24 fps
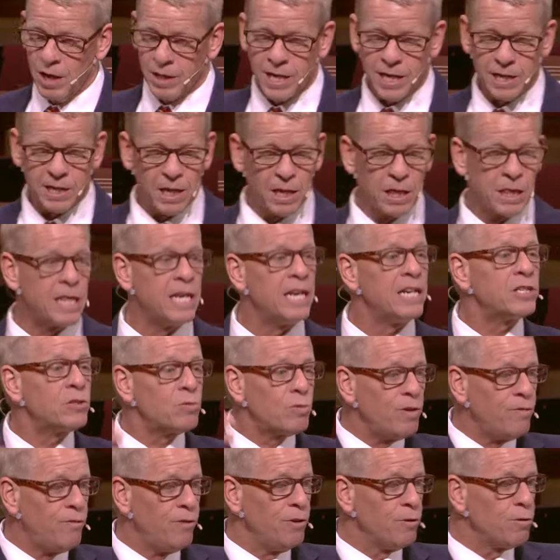that the things
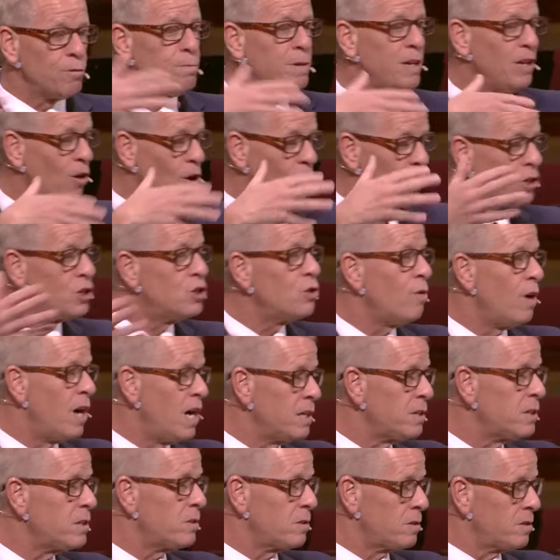revealed belong to
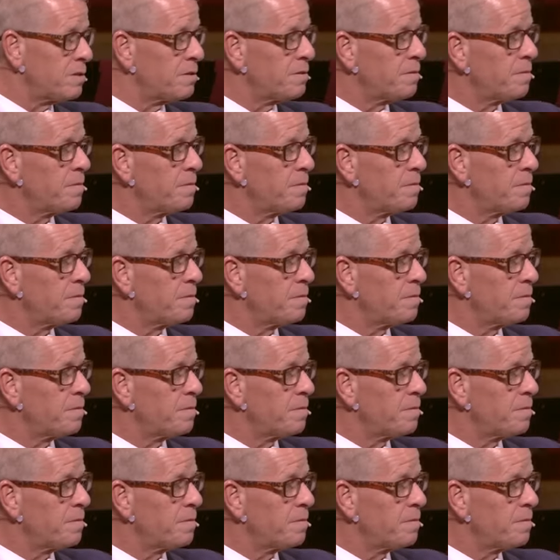us.